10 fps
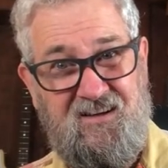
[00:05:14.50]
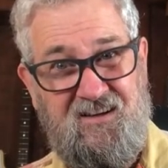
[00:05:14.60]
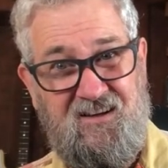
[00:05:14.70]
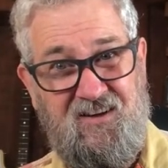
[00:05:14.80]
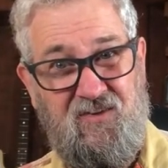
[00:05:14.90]

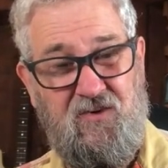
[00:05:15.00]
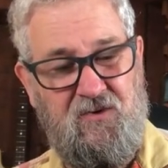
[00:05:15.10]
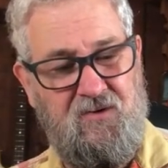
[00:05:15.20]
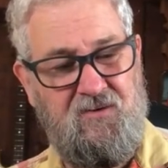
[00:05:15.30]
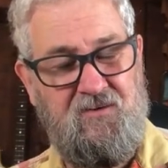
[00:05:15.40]
and
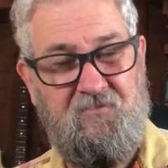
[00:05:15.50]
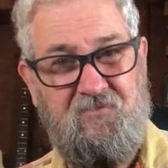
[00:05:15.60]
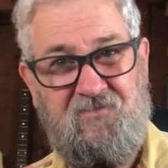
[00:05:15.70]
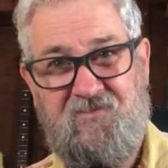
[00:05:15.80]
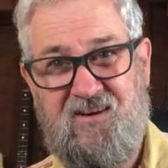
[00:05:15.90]
third,
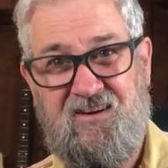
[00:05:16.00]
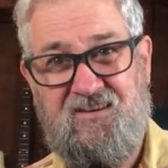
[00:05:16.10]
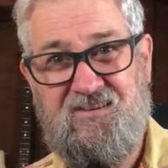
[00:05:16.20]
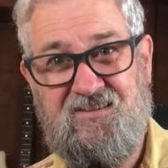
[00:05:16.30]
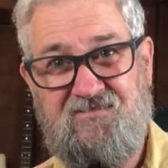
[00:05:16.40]
so you
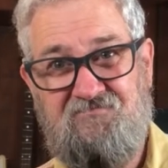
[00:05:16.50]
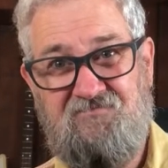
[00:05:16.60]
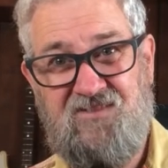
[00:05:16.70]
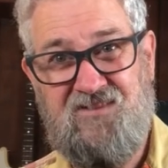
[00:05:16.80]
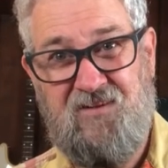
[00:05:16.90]
can just
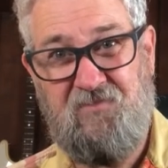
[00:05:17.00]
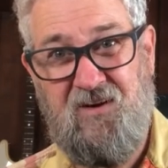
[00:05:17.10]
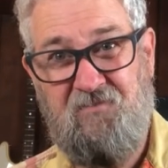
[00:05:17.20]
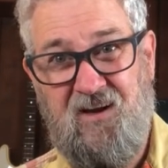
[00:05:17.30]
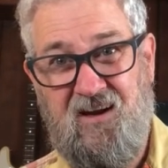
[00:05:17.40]
slip
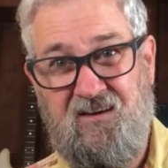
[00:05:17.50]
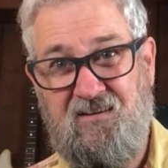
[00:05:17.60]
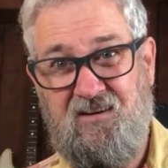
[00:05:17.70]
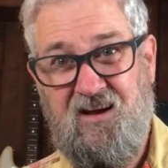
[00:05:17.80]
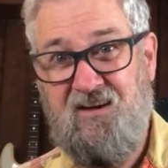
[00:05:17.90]
them down.
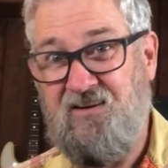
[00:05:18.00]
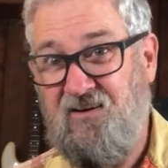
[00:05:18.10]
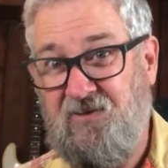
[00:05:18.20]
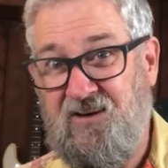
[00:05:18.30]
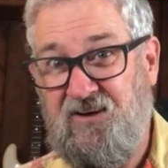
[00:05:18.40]
You
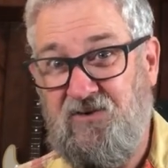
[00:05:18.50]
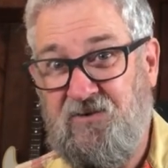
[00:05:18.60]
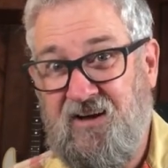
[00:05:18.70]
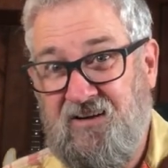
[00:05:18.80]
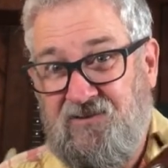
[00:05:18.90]
know when you're
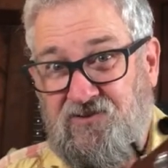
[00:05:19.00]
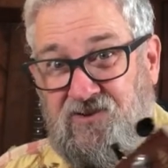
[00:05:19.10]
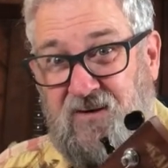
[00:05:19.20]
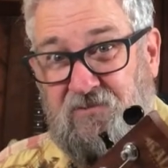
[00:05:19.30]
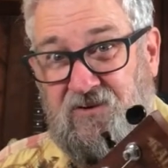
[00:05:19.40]
doing that little
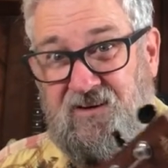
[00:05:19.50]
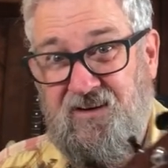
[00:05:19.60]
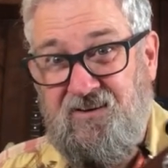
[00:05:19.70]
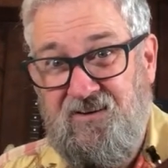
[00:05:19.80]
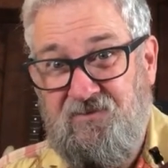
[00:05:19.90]

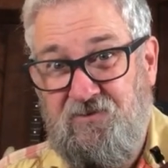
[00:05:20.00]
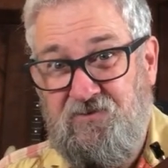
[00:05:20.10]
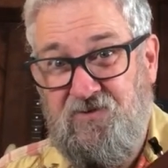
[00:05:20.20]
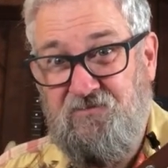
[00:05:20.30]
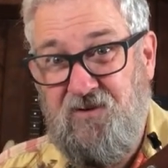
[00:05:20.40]
trampolining thing that we were
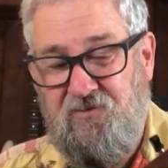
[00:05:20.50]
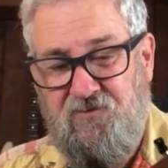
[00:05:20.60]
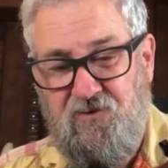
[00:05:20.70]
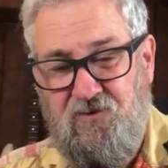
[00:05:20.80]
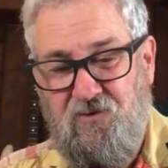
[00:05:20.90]
talking about
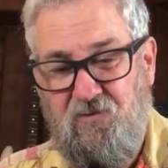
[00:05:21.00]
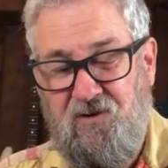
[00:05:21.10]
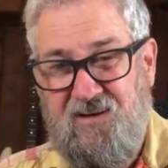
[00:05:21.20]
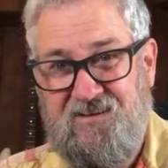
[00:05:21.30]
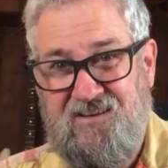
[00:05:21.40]
before? Well,
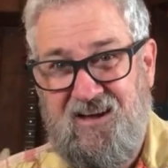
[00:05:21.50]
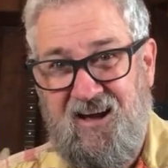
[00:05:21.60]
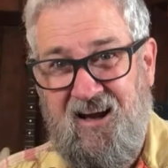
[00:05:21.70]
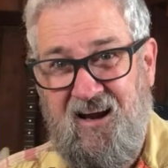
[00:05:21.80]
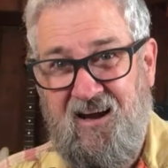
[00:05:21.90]
that's in
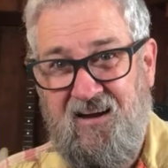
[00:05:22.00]
the air.